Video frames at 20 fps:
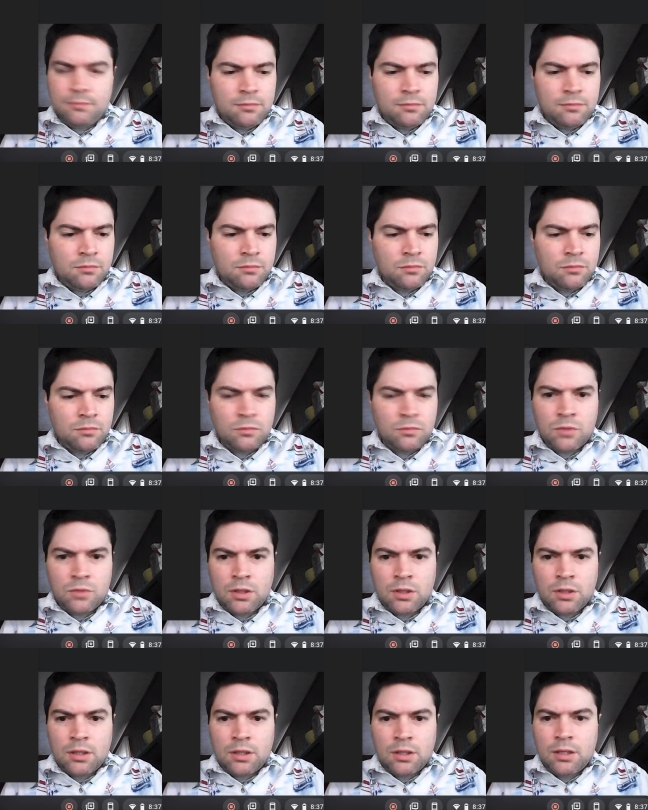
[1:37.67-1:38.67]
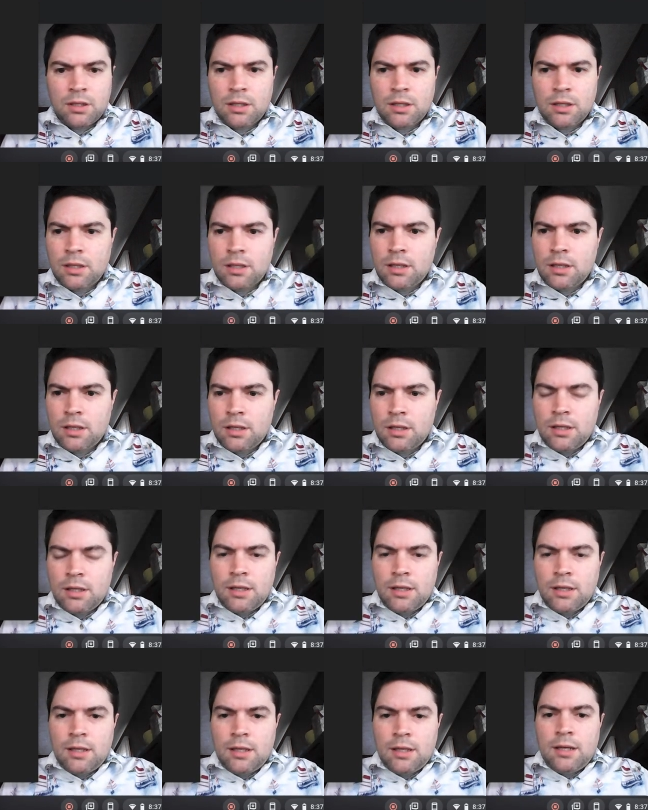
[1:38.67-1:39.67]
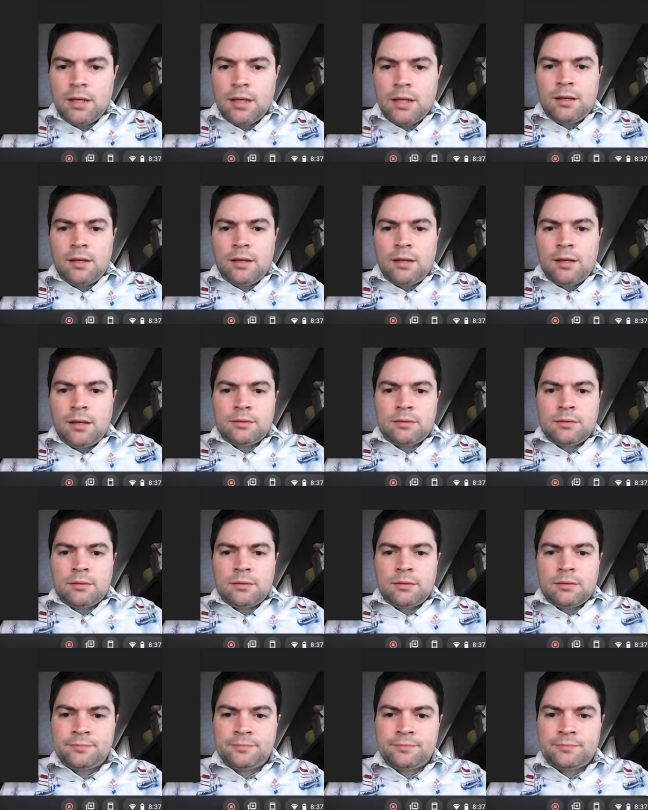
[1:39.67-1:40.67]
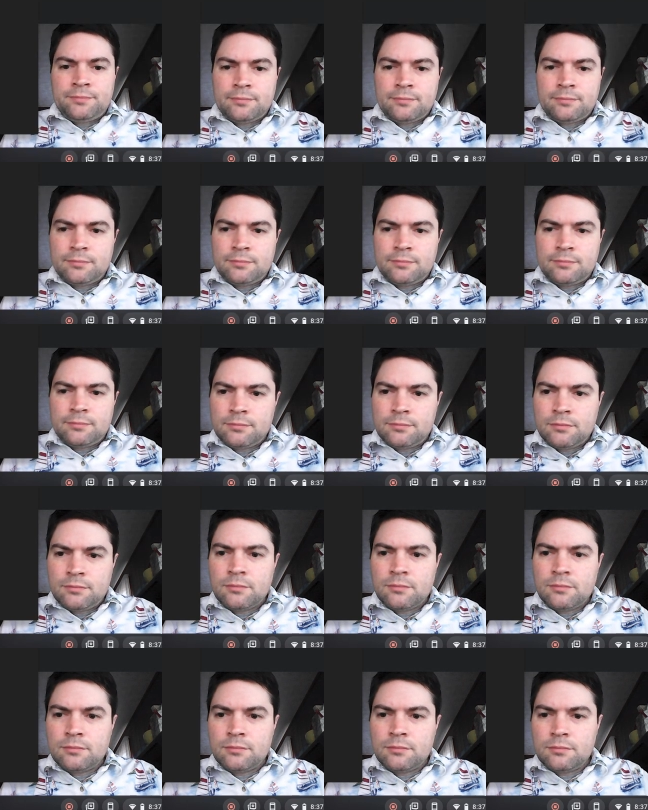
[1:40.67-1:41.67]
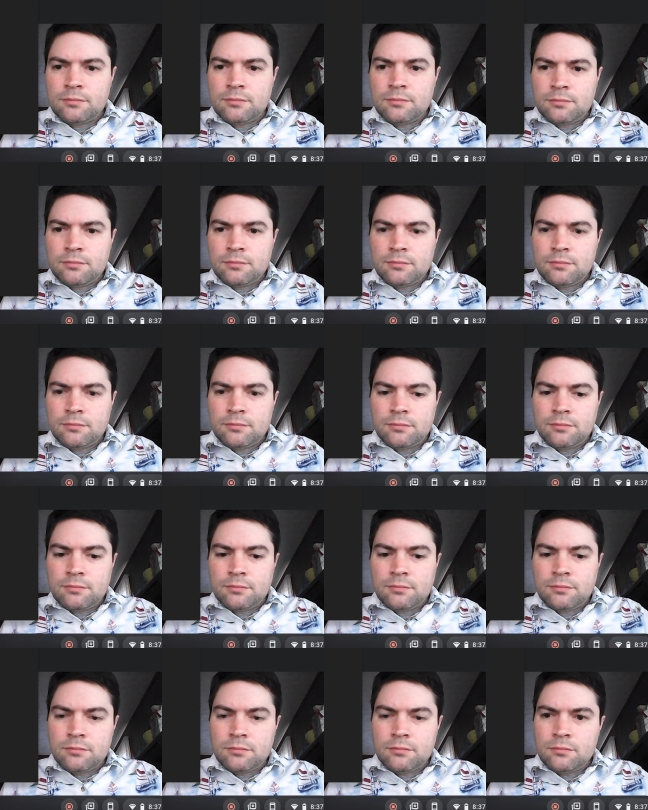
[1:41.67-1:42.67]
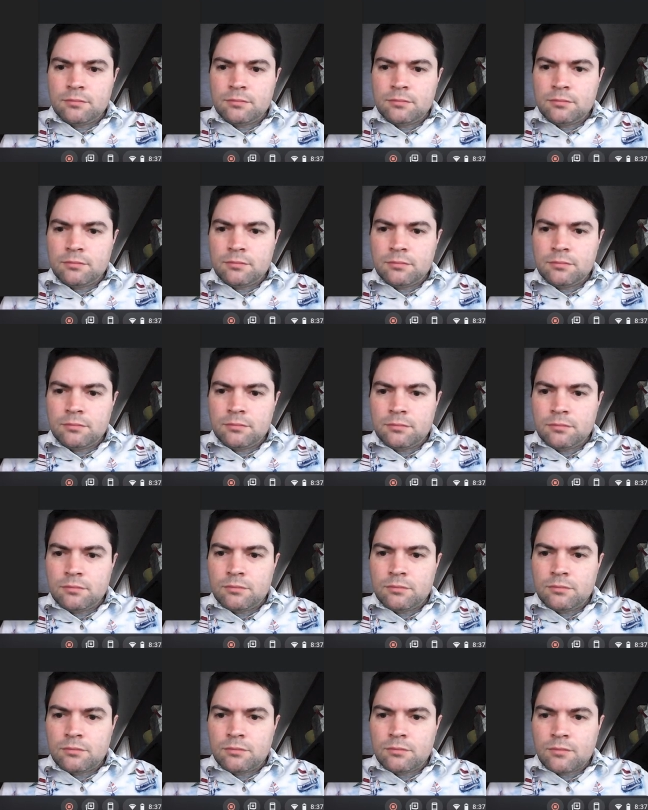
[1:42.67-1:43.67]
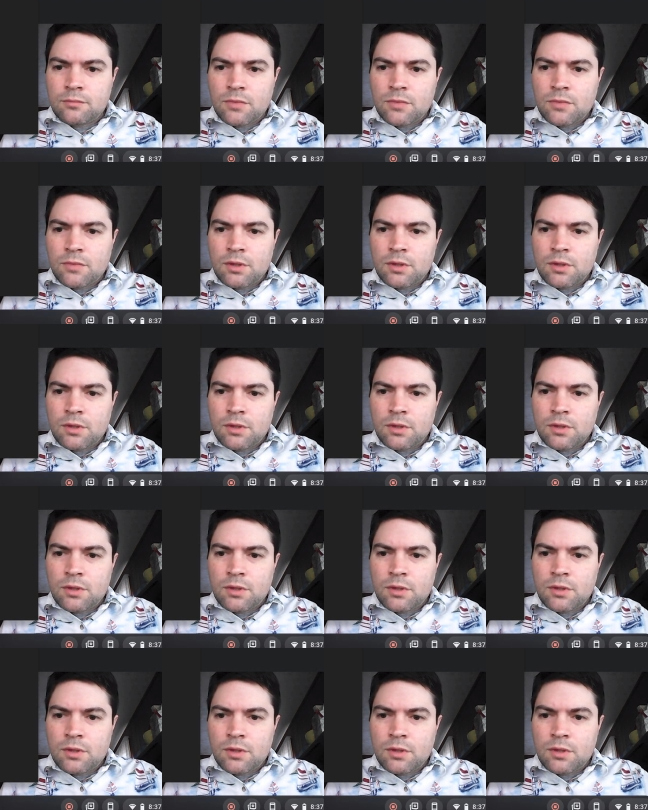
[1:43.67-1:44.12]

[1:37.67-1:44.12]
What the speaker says: (no one is talking)